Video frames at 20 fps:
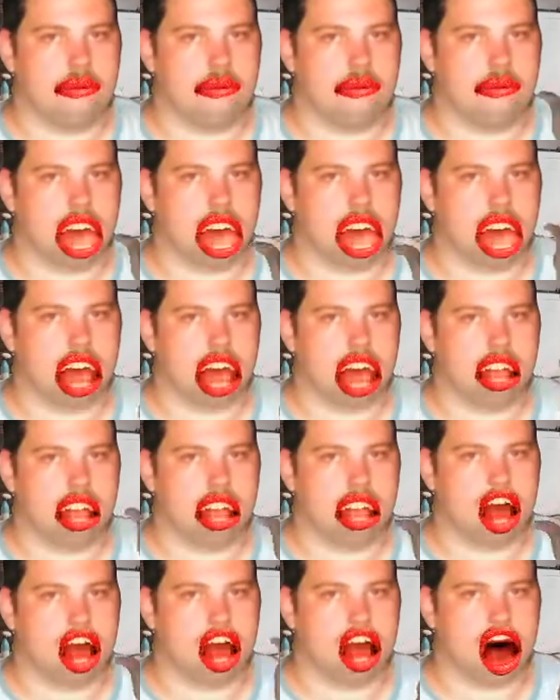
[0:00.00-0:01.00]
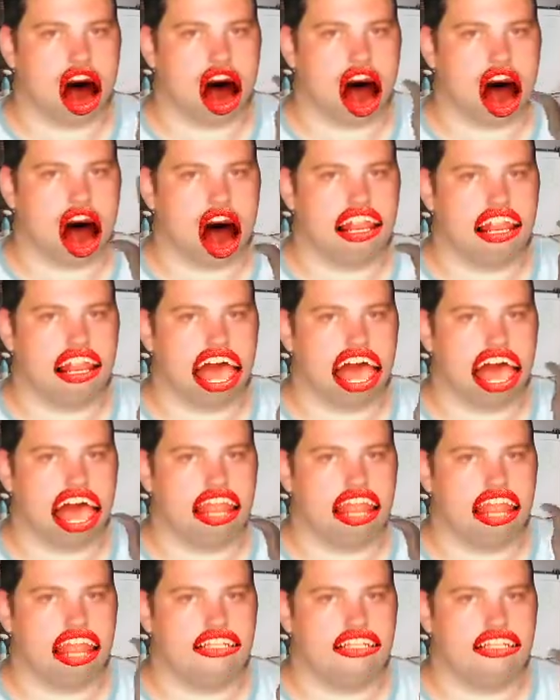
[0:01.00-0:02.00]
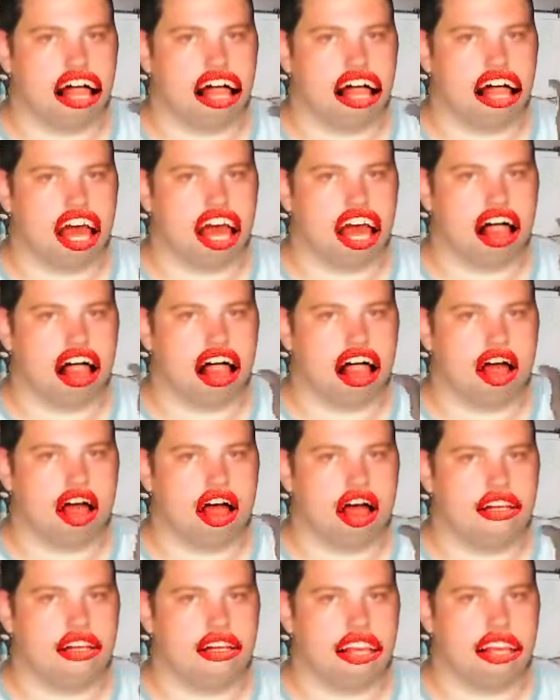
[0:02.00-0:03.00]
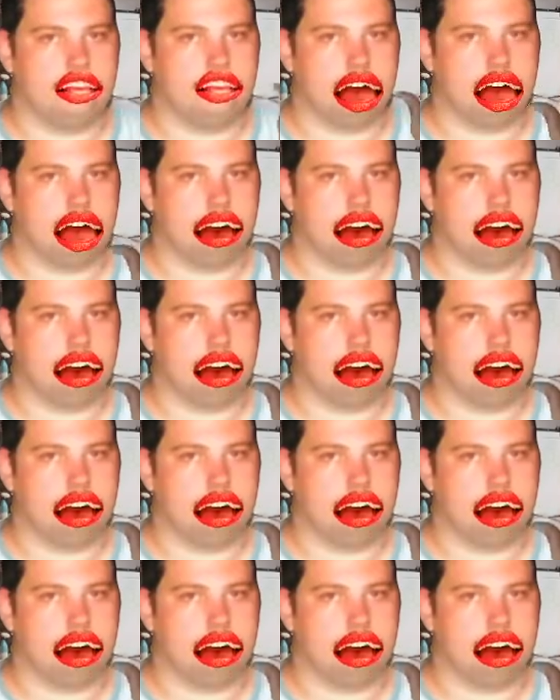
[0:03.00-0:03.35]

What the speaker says: It's not like it really matters. That's why I just prefer